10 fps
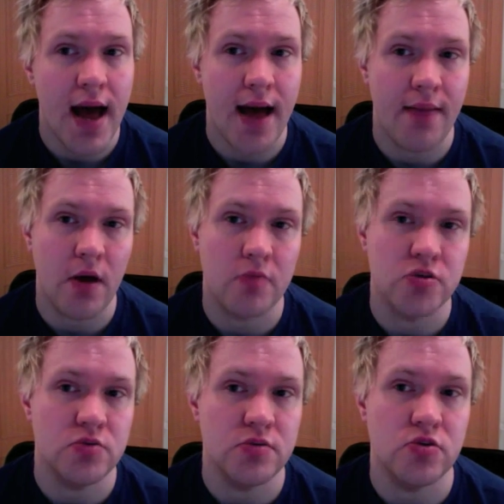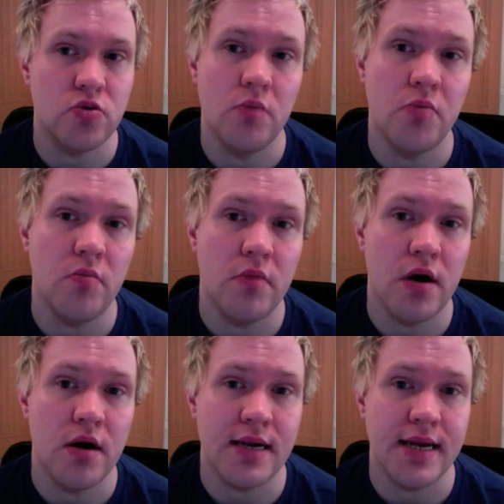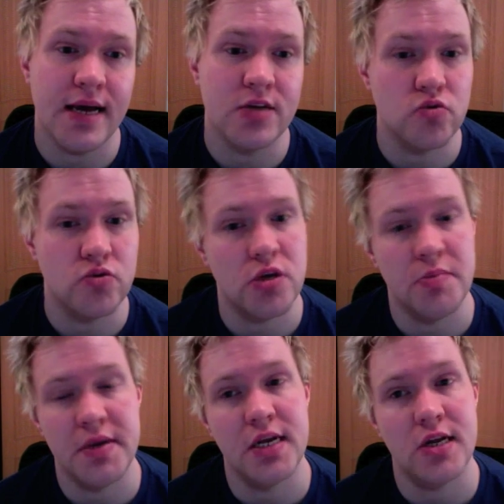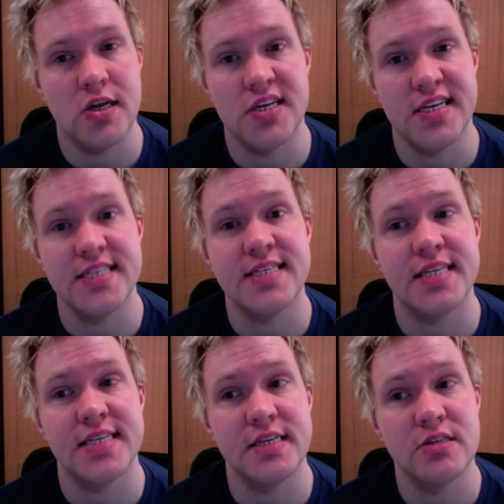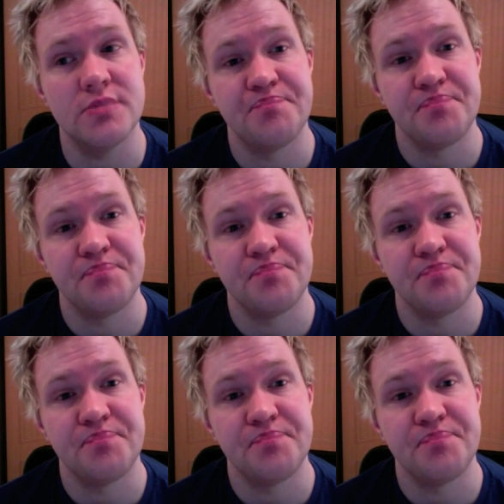and the option to install a bookmarklet has also been included in settings.